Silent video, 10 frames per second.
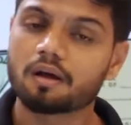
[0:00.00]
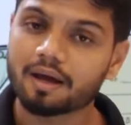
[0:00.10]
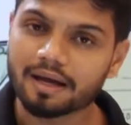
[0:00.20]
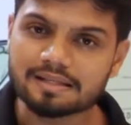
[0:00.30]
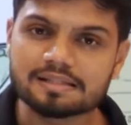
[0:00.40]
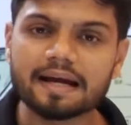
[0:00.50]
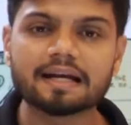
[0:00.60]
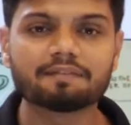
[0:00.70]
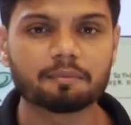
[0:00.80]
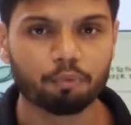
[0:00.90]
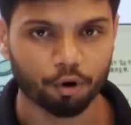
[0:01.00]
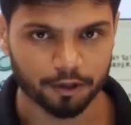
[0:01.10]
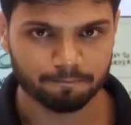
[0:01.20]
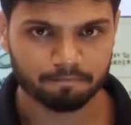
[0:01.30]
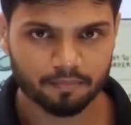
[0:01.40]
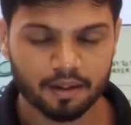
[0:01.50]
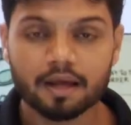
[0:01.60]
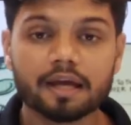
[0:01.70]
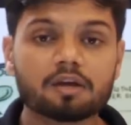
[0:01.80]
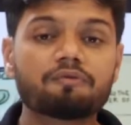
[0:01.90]
inside our body,
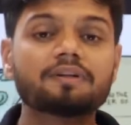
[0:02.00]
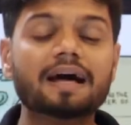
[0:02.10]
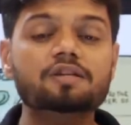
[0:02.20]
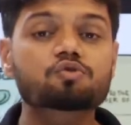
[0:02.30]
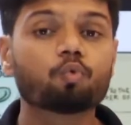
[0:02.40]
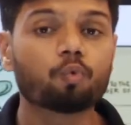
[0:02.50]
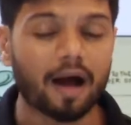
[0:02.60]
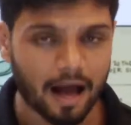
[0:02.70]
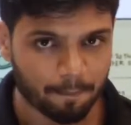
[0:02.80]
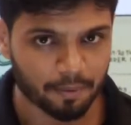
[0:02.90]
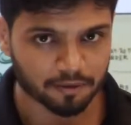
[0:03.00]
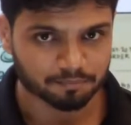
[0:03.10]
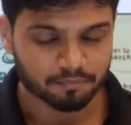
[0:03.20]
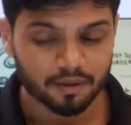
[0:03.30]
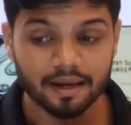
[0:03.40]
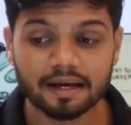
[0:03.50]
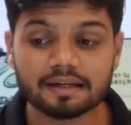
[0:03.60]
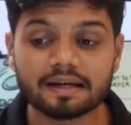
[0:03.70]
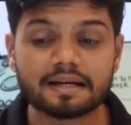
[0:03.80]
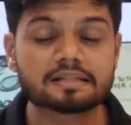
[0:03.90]
if it has to happen, it
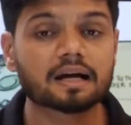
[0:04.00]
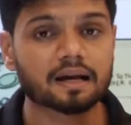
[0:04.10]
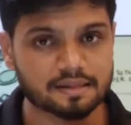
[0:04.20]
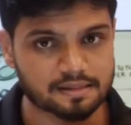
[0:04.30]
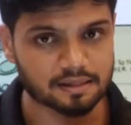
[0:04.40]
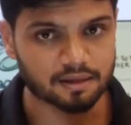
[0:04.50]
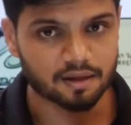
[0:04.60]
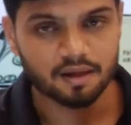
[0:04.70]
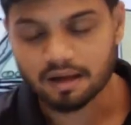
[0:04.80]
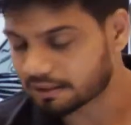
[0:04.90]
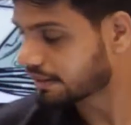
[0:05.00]
needs currency, and the